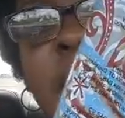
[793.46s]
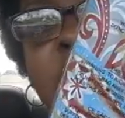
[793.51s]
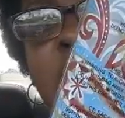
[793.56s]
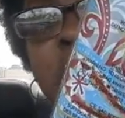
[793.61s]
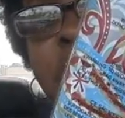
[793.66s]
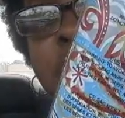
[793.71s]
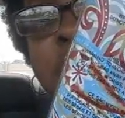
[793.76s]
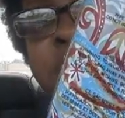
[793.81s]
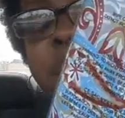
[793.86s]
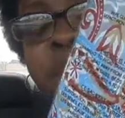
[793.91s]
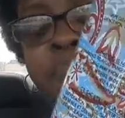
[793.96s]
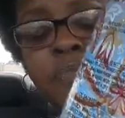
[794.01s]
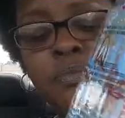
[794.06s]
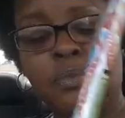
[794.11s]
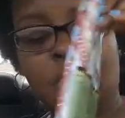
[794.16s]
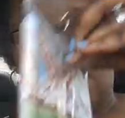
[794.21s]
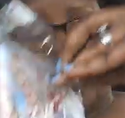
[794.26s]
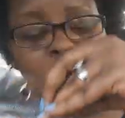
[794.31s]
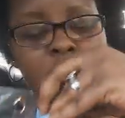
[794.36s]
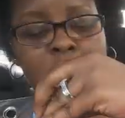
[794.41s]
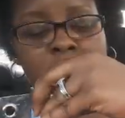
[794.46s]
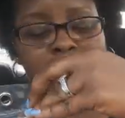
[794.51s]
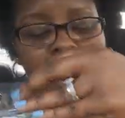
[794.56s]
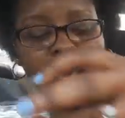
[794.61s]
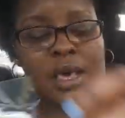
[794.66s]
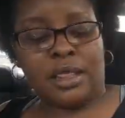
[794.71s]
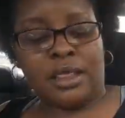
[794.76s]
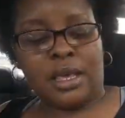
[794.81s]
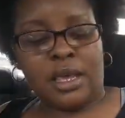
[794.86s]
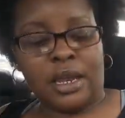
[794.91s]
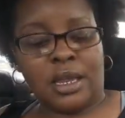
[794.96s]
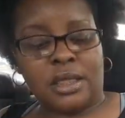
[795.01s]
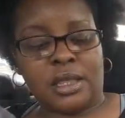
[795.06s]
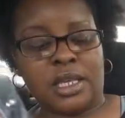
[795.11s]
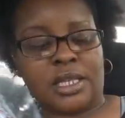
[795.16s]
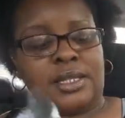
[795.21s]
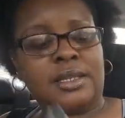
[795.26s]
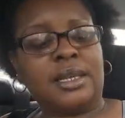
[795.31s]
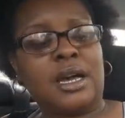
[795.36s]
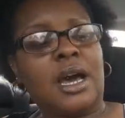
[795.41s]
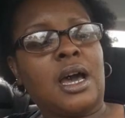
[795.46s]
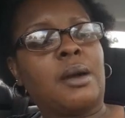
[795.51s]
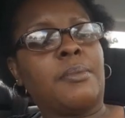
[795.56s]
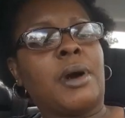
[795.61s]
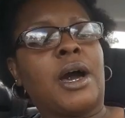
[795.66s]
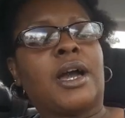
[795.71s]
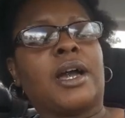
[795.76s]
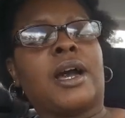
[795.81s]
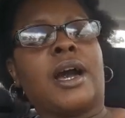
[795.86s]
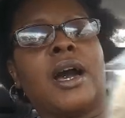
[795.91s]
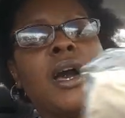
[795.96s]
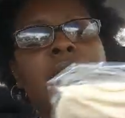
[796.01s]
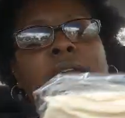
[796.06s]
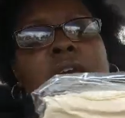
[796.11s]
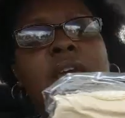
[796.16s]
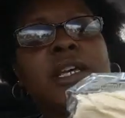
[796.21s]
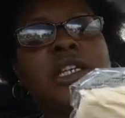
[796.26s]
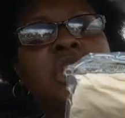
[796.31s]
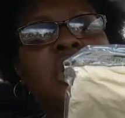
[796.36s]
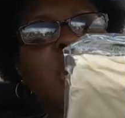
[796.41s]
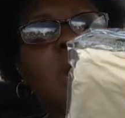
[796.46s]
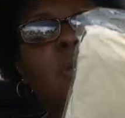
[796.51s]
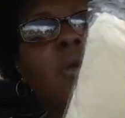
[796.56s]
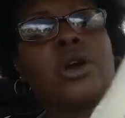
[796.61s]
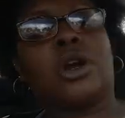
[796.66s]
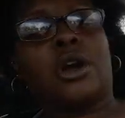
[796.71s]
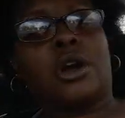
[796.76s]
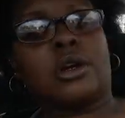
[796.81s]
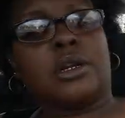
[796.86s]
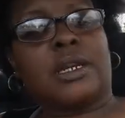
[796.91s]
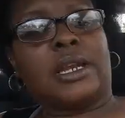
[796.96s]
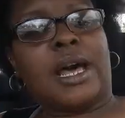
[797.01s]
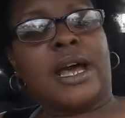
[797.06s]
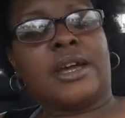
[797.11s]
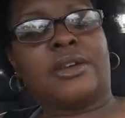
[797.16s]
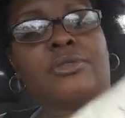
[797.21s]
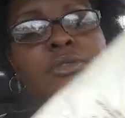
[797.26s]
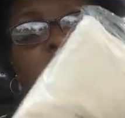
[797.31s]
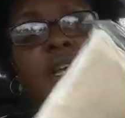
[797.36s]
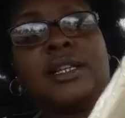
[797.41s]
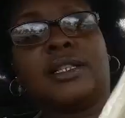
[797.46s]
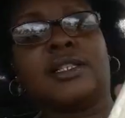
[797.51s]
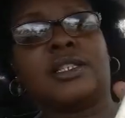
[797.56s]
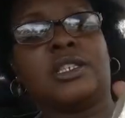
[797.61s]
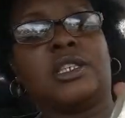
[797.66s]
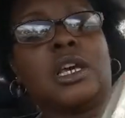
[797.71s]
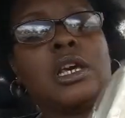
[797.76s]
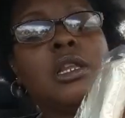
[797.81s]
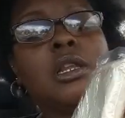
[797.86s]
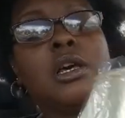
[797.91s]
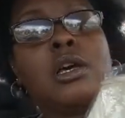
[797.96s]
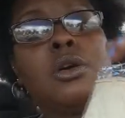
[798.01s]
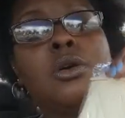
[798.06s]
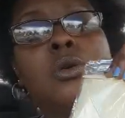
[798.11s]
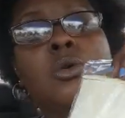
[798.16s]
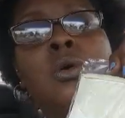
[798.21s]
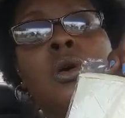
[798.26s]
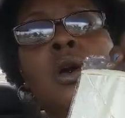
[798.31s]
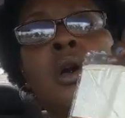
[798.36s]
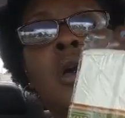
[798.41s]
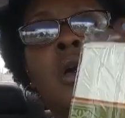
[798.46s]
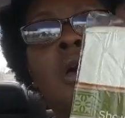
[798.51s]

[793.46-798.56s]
pattern, and then this time I got a shower curtain liner that's yellow.